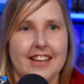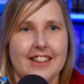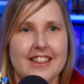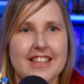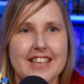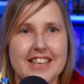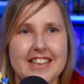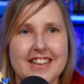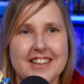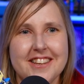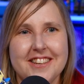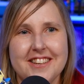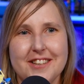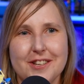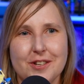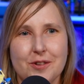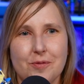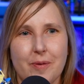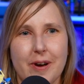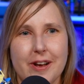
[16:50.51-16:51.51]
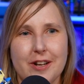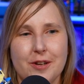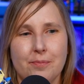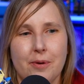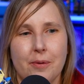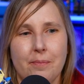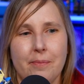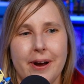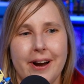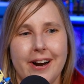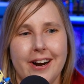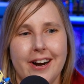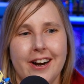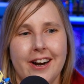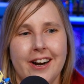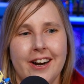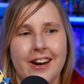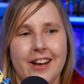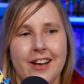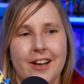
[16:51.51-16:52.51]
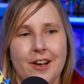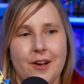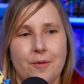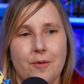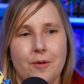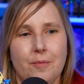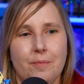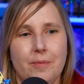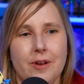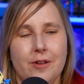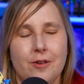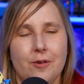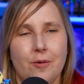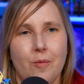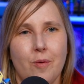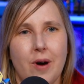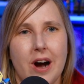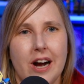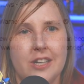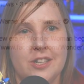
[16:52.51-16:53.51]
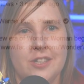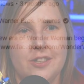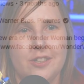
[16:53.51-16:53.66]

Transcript: The easiest way to prepare would be to watch